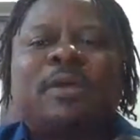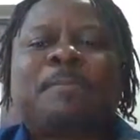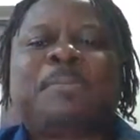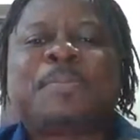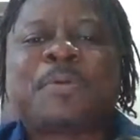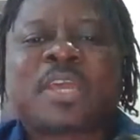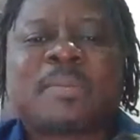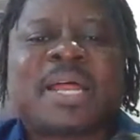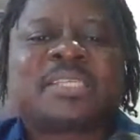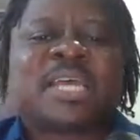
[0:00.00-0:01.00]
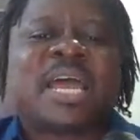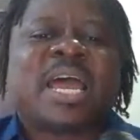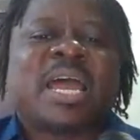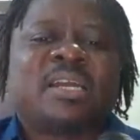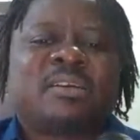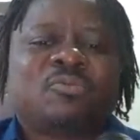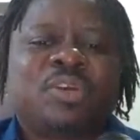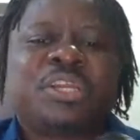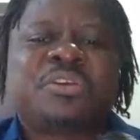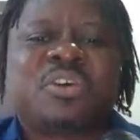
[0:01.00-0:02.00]
People came out and said,
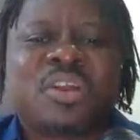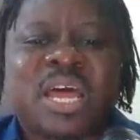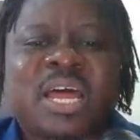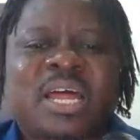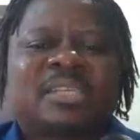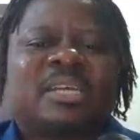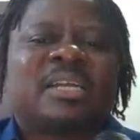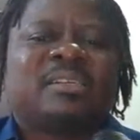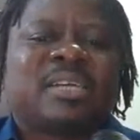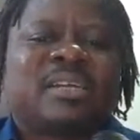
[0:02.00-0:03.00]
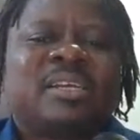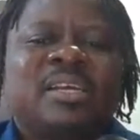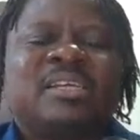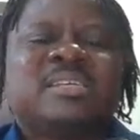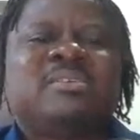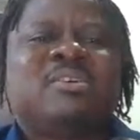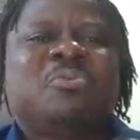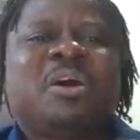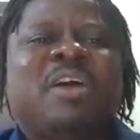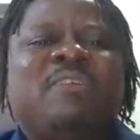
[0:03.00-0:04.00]
we know now, we are
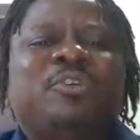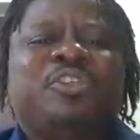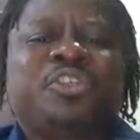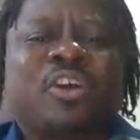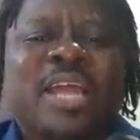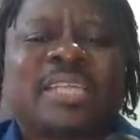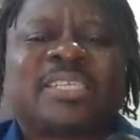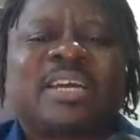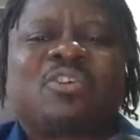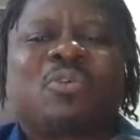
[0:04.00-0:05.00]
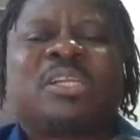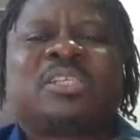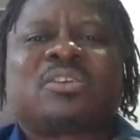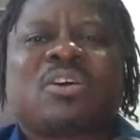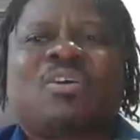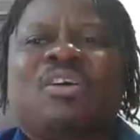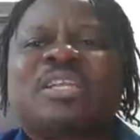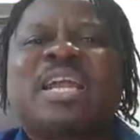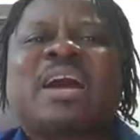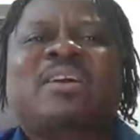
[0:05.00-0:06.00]
not even sure that 10 goal when he score.
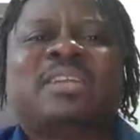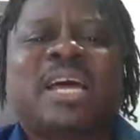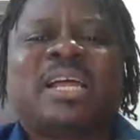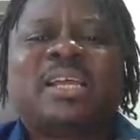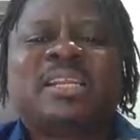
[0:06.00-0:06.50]
Now,